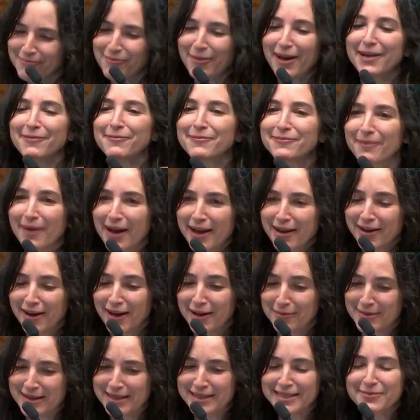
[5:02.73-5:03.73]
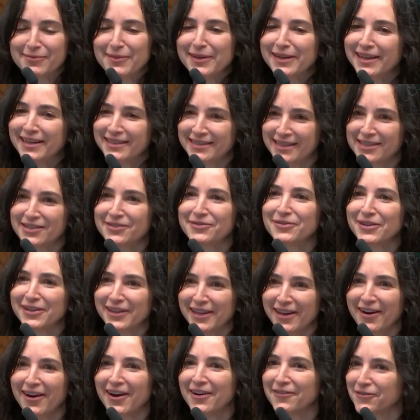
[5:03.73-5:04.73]
my comments, because it's
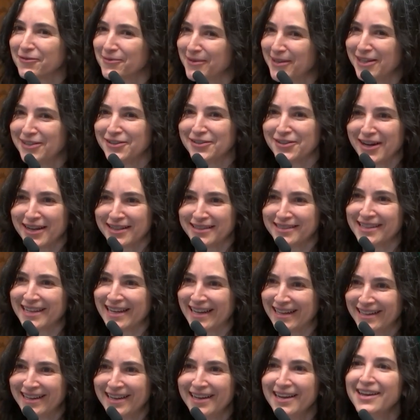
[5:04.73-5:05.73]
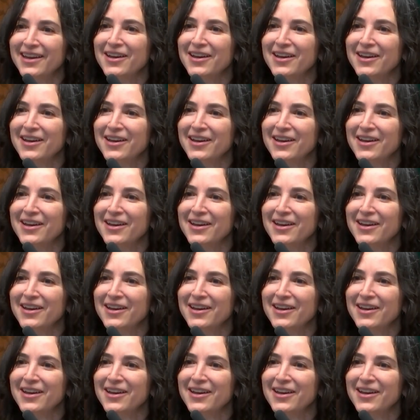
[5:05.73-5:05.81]
really hard for me to translate